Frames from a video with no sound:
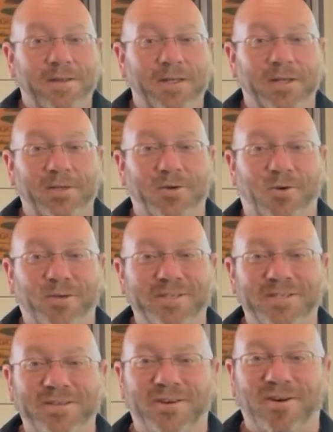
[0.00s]
Little cold
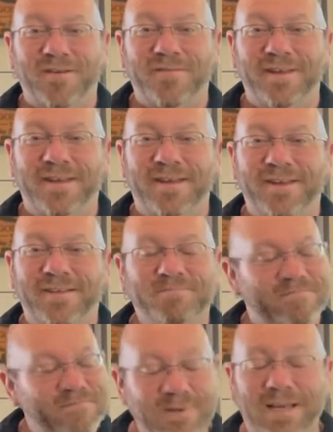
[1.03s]
in your RV?
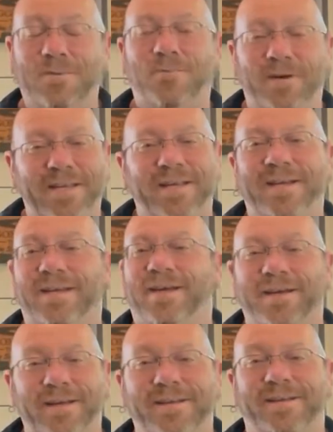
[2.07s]
Well, what are you
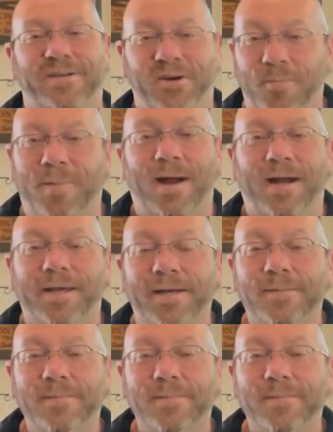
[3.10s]
gonna do about it?